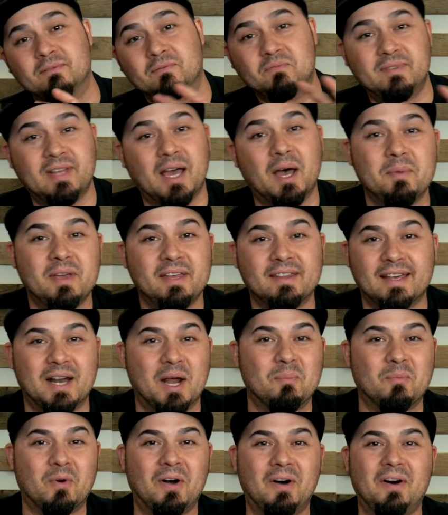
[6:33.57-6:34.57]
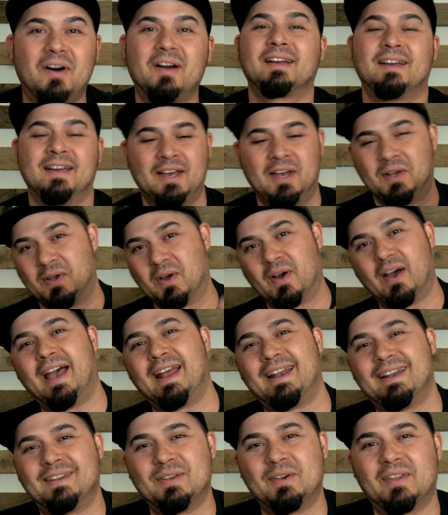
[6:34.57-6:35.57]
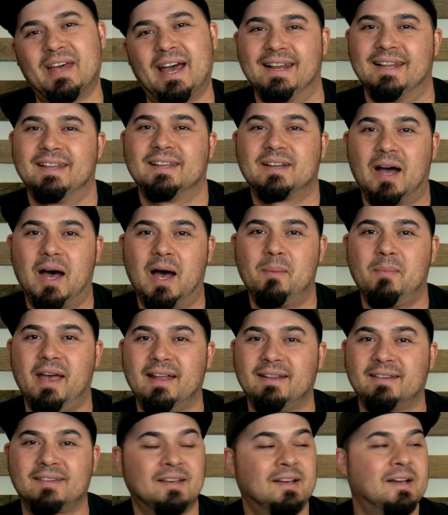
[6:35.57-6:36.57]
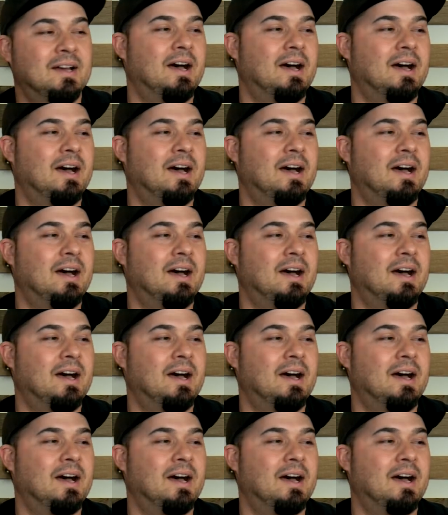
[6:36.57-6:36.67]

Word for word: tell me that I'm wrong, go ahead and do that in the comments.